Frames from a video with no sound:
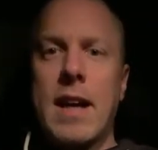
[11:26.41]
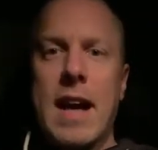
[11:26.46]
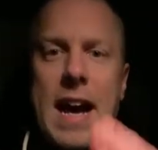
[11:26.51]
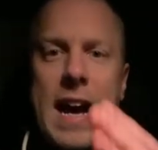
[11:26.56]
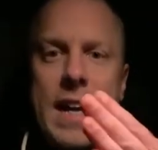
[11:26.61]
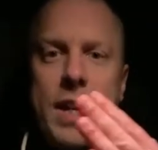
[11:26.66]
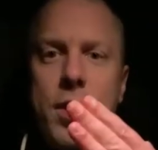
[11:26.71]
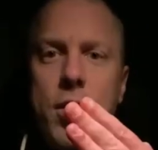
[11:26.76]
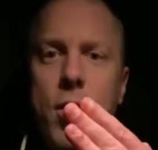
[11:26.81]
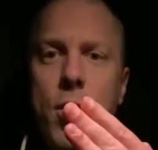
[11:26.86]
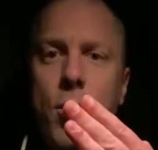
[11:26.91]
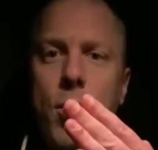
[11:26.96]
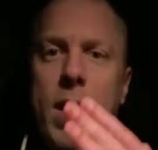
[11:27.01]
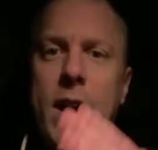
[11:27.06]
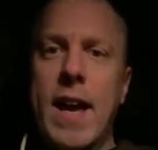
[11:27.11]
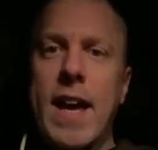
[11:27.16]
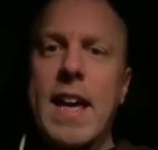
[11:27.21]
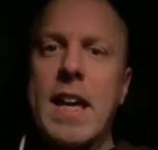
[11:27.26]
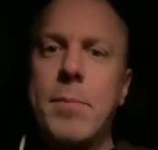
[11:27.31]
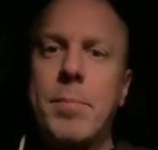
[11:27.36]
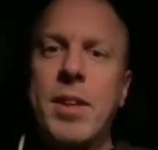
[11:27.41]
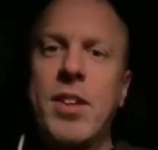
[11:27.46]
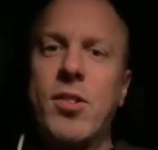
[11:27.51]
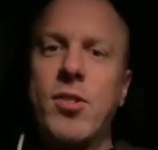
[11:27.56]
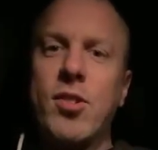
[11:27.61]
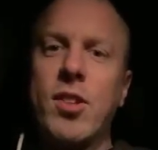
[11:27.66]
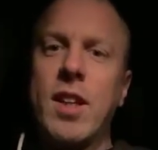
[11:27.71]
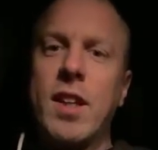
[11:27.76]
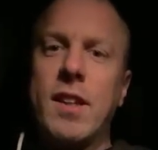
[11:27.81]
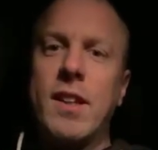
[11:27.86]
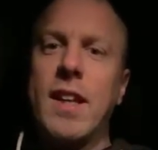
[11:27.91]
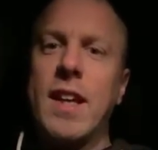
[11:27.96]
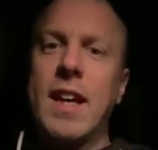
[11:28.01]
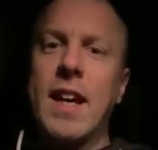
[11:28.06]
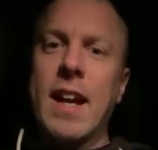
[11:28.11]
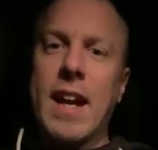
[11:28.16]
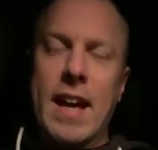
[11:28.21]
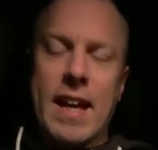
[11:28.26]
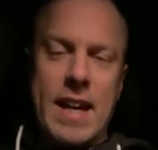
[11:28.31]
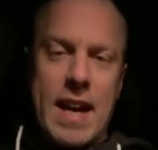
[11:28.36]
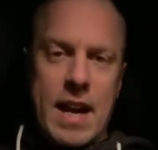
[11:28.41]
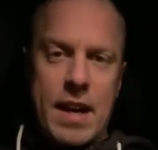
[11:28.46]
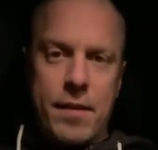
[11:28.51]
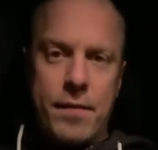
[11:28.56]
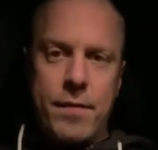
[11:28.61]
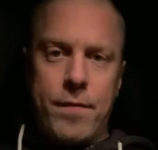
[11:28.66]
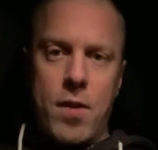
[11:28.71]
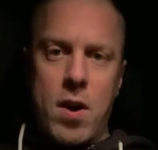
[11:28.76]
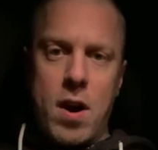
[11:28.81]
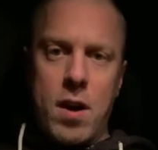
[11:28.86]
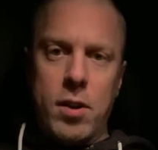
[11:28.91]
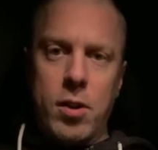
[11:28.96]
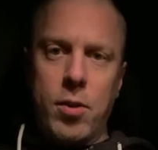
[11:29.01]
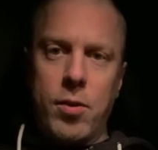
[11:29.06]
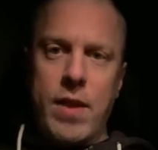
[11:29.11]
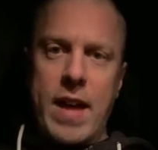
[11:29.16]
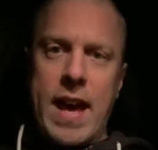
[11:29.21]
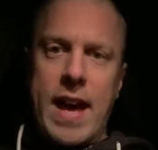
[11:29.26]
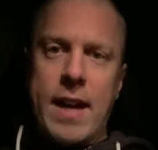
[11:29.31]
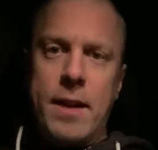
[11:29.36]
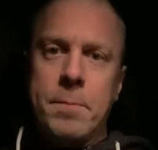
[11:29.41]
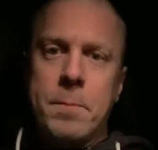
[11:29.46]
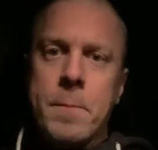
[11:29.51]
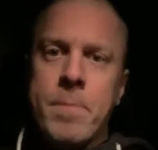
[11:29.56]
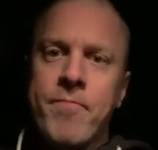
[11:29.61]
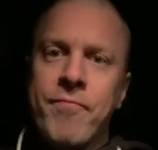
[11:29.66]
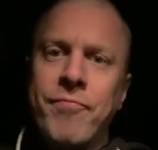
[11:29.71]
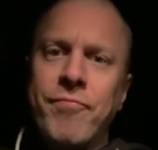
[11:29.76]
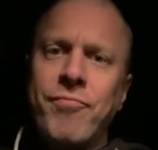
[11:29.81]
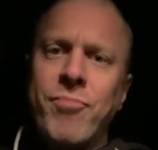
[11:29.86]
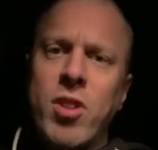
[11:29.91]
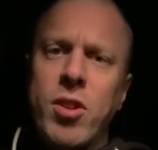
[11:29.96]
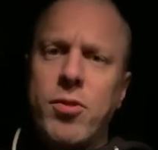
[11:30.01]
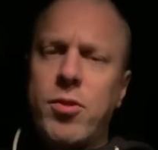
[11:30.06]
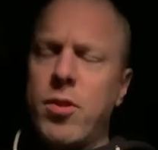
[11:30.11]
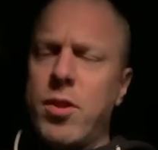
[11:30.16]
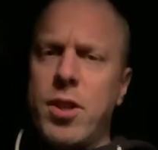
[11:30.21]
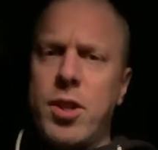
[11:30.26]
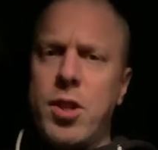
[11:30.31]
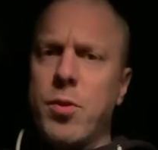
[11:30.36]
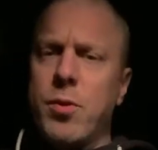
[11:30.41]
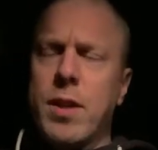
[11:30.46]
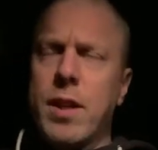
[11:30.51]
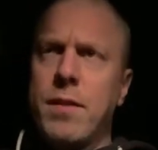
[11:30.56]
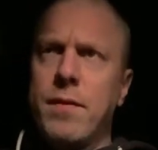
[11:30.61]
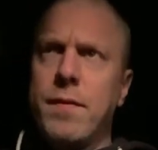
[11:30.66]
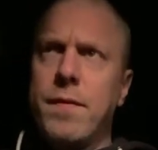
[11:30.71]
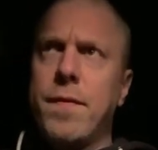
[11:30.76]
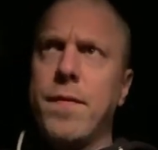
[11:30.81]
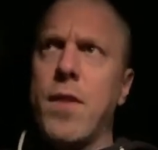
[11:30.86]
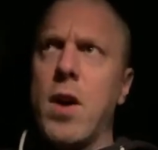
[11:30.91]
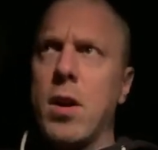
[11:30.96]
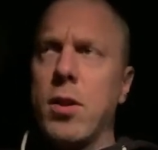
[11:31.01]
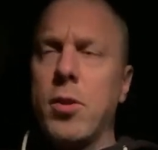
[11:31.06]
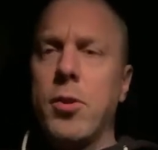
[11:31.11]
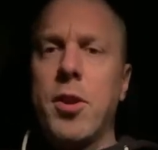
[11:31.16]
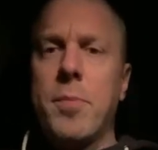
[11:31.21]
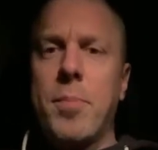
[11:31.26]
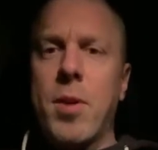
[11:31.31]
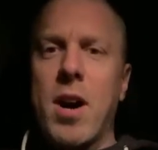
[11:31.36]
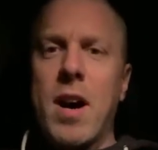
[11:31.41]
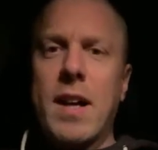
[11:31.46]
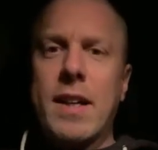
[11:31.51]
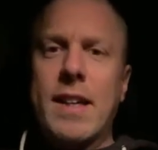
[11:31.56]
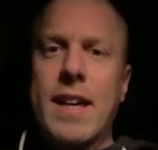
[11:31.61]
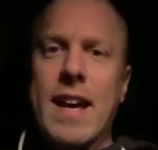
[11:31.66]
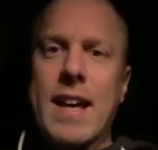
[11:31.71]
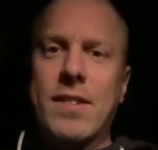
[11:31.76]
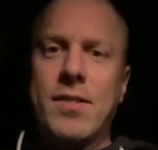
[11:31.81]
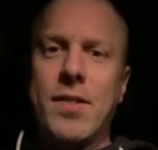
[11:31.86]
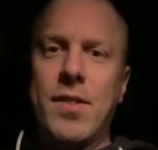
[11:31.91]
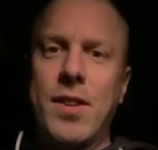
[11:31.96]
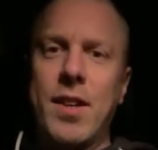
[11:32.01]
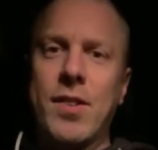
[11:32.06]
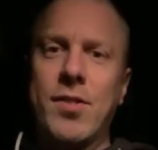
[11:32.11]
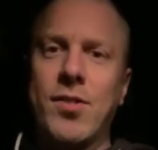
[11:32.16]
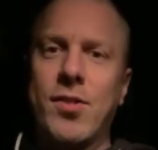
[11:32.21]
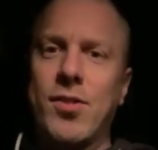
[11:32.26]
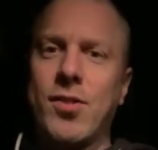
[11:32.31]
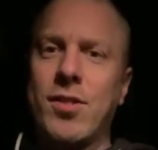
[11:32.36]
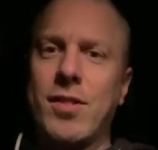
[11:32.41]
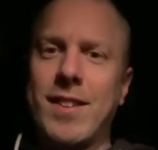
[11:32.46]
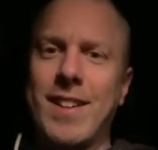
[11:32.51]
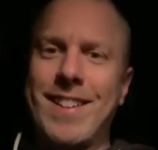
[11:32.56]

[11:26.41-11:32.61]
I know A, B, C, D, and I kind of follow that so that you can follow the podcast. This